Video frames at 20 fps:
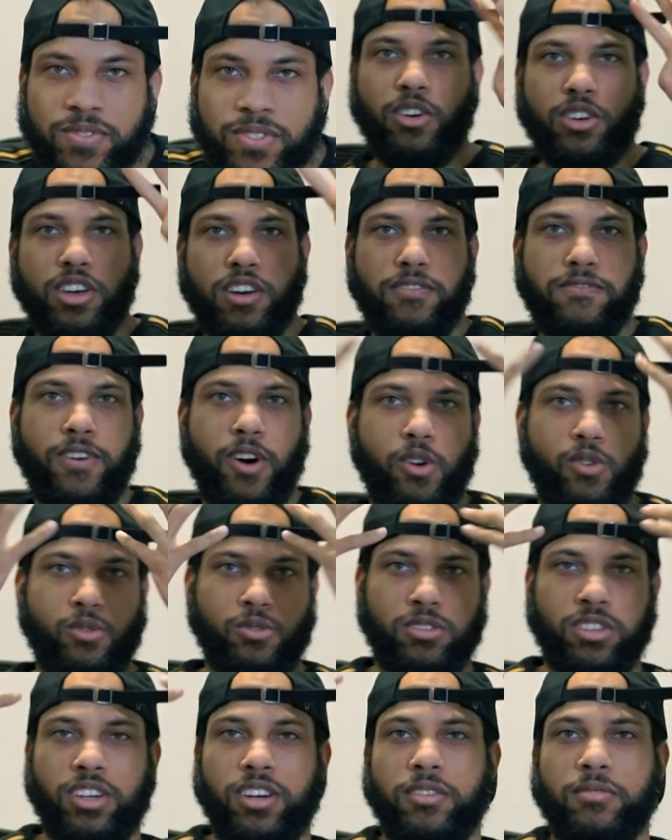Throw your
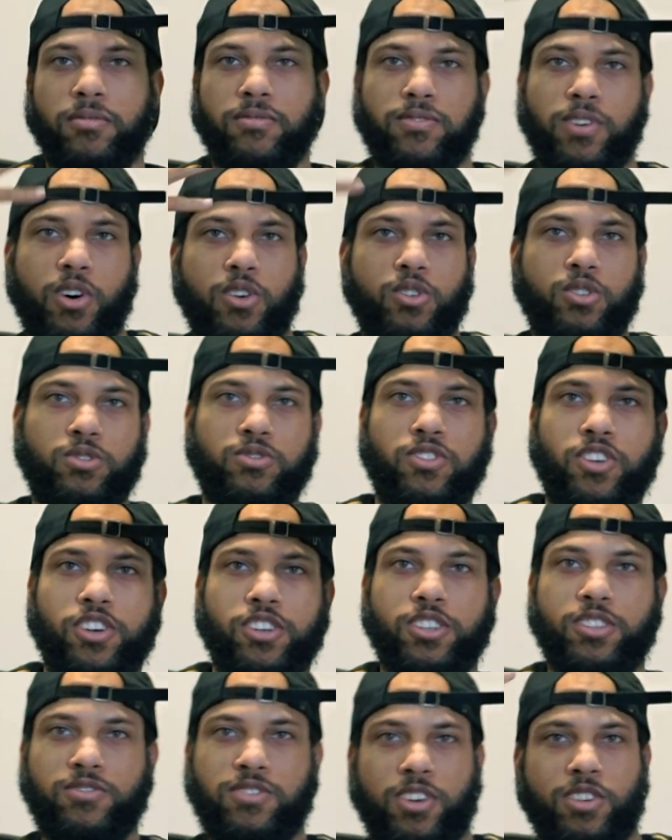foes up. Foes
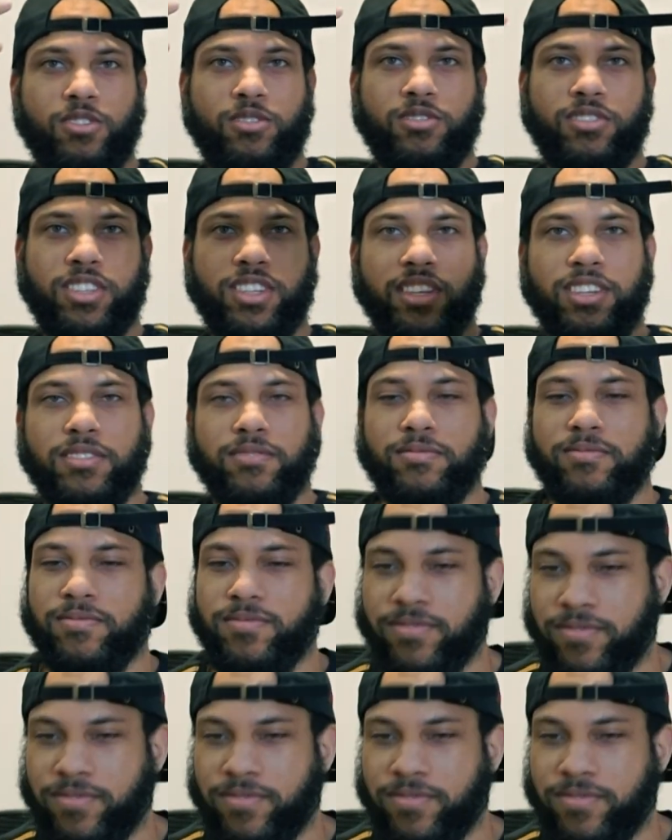up.